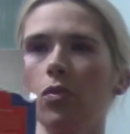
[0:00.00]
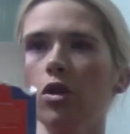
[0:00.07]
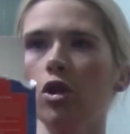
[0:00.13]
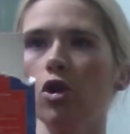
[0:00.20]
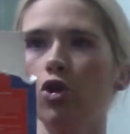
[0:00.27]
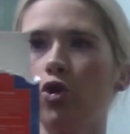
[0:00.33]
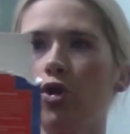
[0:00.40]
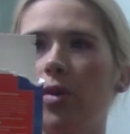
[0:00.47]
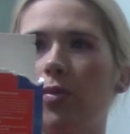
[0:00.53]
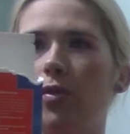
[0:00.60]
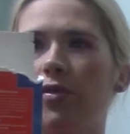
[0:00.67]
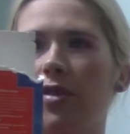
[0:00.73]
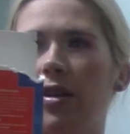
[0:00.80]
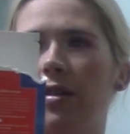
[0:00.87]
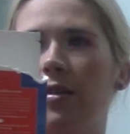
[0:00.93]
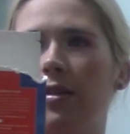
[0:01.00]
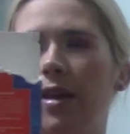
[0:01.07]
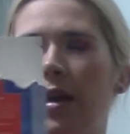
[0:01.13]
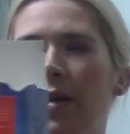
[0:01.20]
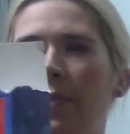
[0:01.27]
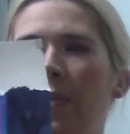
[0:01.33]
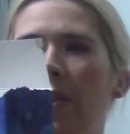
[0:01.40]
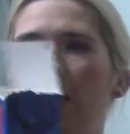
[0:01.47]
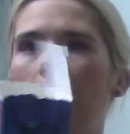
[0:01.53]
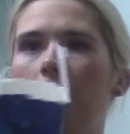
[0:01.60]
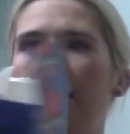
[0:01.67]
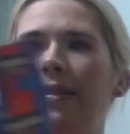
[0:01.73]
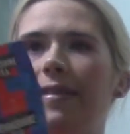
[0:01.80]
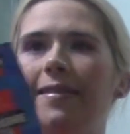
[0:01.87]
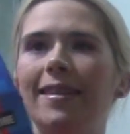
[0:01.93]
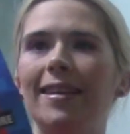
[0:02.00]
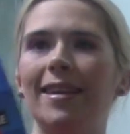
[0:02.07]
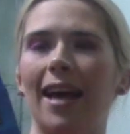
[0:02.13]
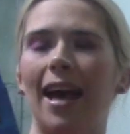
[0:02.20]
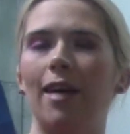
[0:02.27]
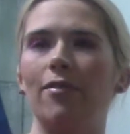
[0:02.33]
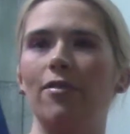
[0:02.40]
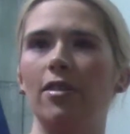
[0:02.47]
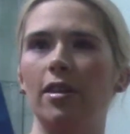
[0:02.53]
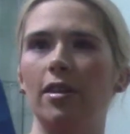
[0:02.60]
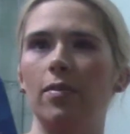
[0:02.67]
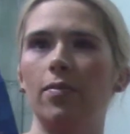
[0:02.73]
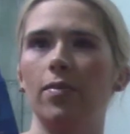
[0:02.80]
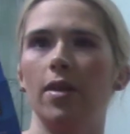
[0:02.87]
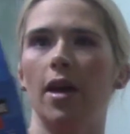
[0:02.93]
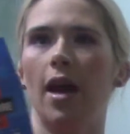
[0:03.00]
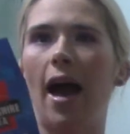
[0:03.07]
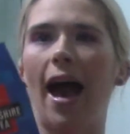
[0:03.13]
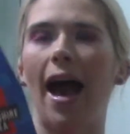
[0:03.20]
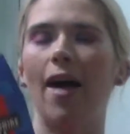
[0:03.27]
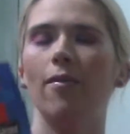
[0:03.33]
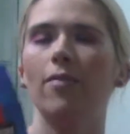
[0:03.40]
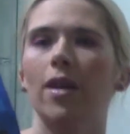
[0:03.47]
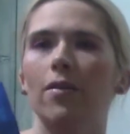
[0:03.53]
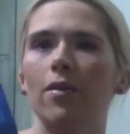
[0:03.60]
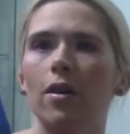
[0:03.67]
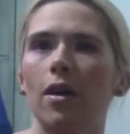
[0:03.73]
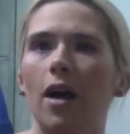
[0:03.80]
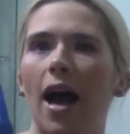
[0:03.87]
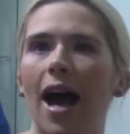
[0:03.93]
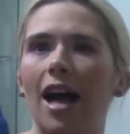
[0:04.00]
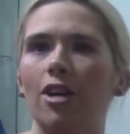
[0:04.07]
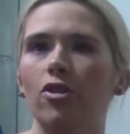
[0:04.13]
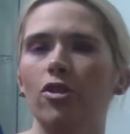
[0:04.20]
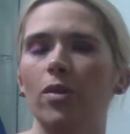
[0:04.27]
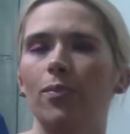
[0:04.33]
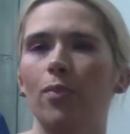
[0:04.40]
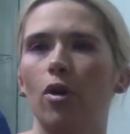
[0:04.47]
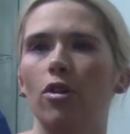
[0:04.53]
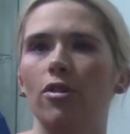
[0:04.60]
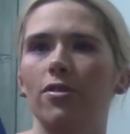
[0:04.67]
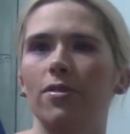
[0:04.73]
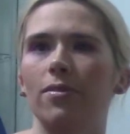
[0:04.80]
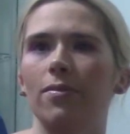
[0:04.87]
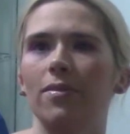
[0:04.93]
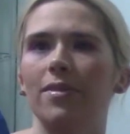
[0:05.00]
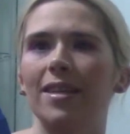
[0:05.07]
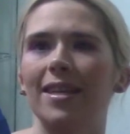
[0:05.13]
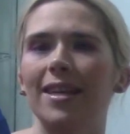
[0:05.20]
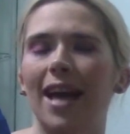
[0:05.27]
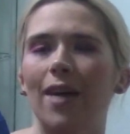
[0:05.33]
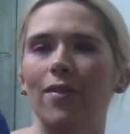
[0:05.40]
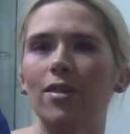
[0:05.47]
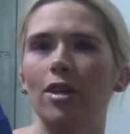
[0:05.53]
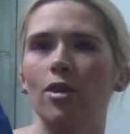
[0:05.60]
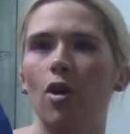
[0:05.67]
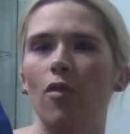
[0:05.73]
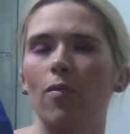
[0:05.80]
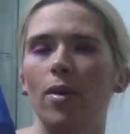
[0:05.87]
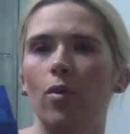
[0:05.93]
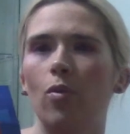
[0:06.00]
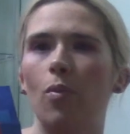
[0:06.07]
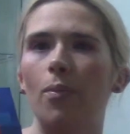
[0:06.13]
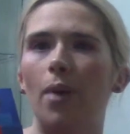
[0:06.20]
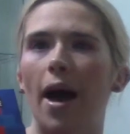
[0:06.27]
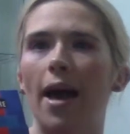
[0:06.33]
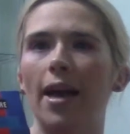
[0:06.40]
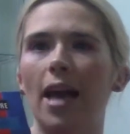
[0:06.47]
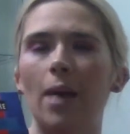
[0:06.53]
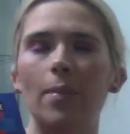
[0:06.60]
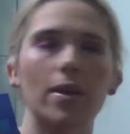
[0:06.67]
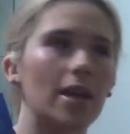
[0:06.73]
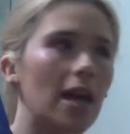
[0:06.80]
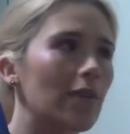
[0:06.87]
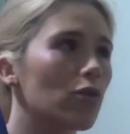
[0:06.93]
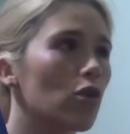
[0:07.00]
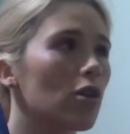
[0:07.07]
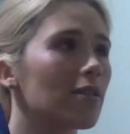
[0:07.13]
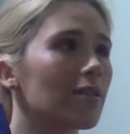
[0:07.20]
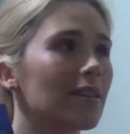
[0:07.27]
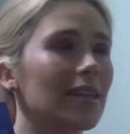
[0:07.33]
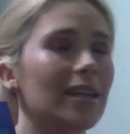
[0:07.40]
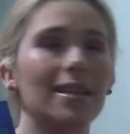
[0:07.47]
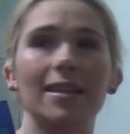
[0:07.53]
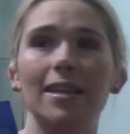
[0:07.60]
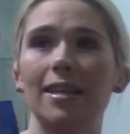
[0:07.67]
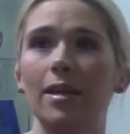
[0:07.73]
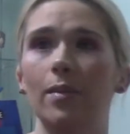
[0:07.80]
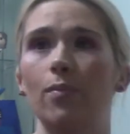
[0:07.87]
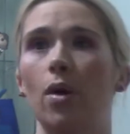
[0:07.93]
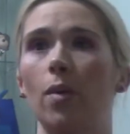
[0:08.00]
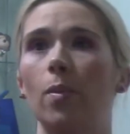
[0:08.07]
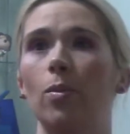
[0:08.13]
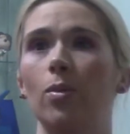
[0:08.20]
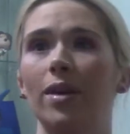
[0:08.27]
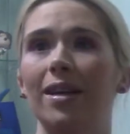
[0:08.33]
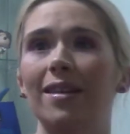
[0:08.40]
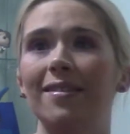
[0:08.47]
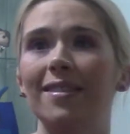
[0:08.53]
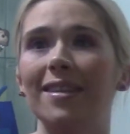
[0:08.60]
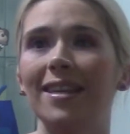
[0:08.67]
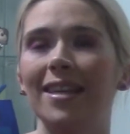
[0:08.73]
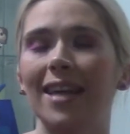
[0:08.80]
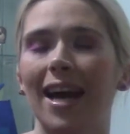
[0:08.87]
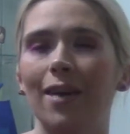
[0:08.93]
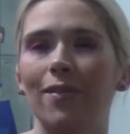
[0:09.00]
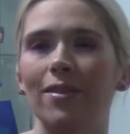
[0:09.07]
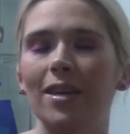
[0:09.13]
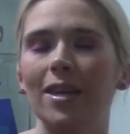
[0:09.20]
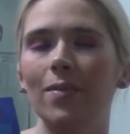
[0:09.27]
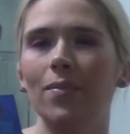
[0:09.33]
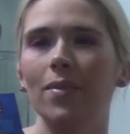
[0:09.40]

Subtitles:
show you both sides again, decaf tea. I've never actually bought decaf tea off my own back. I mean, I've got tea in there that probably is decaf tea,